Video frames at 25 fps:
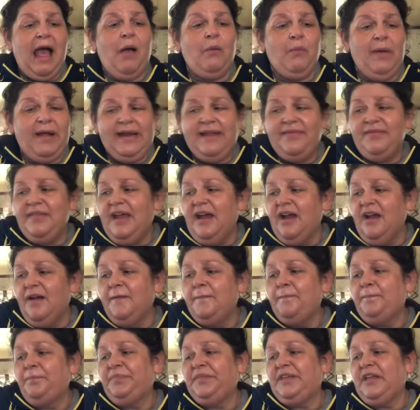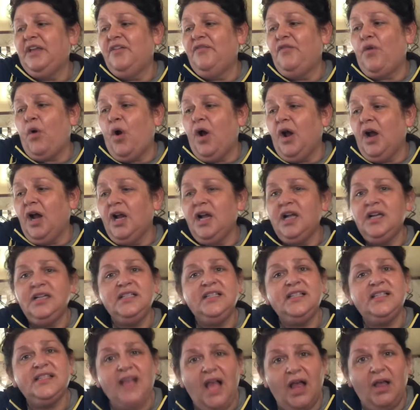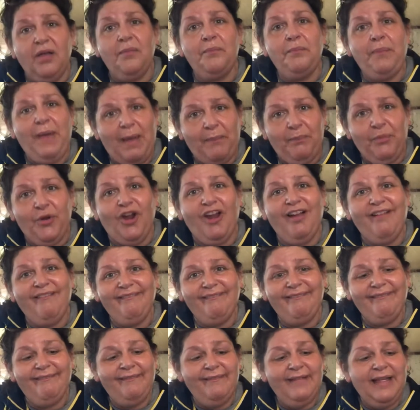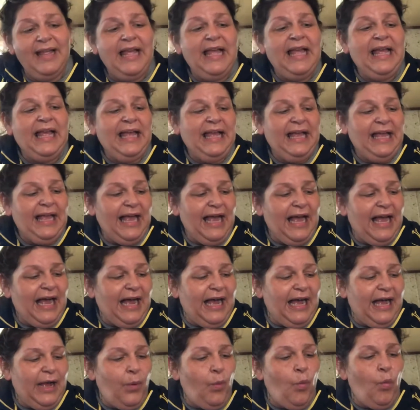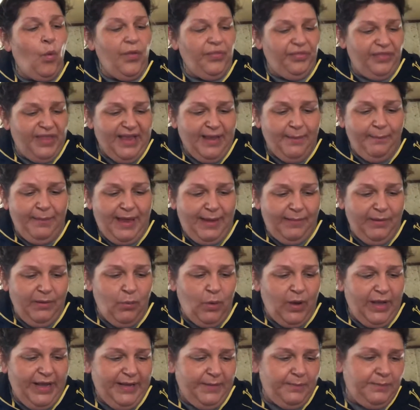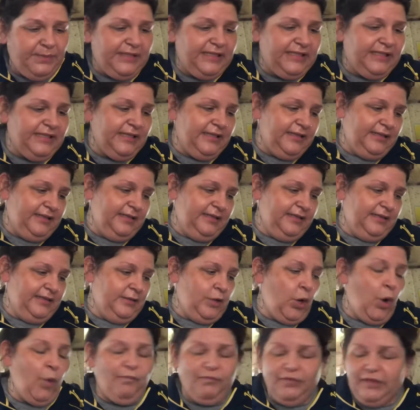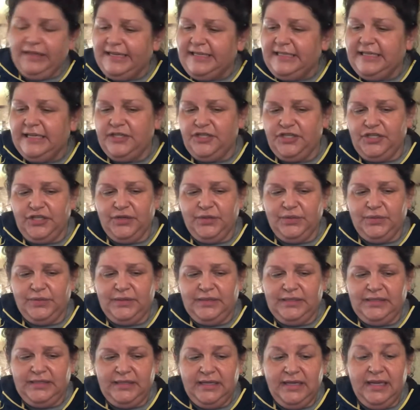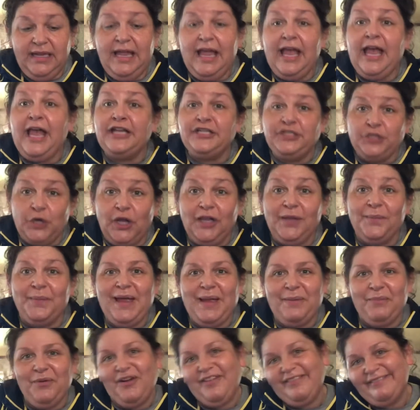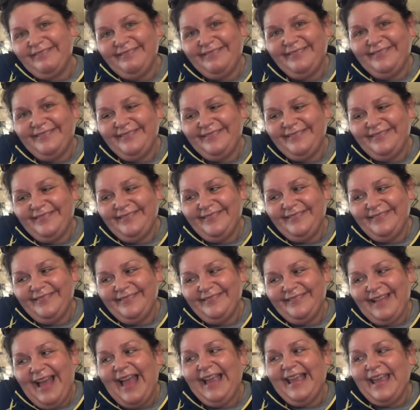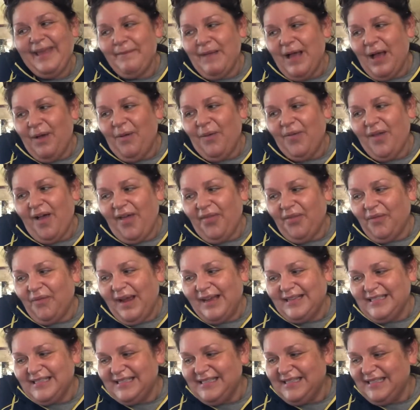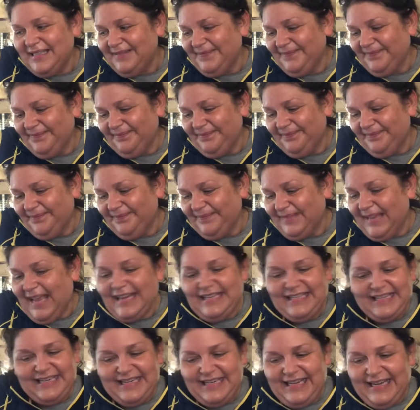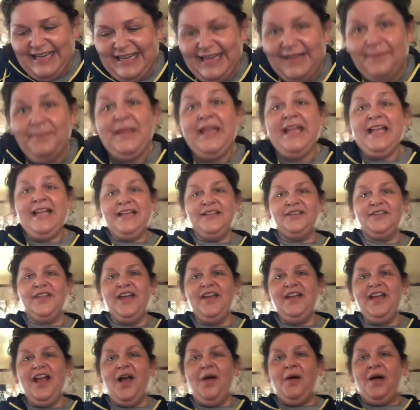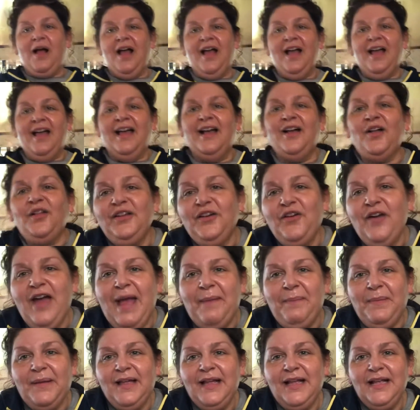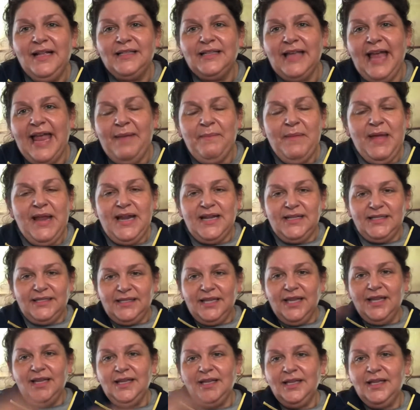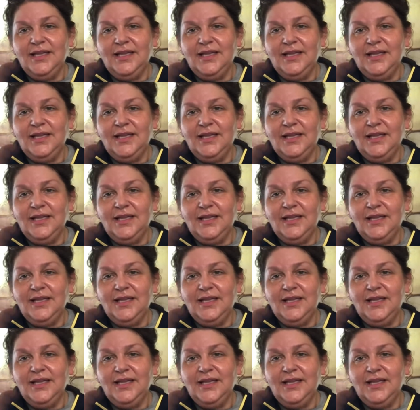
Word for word: I went in there for salt and pepper, uh, one thing of baby wipes, hopefully tissues, and toilet paper. I came out with all the rest. I didn't need it. So there you go. Holy crap, it's eight minutes.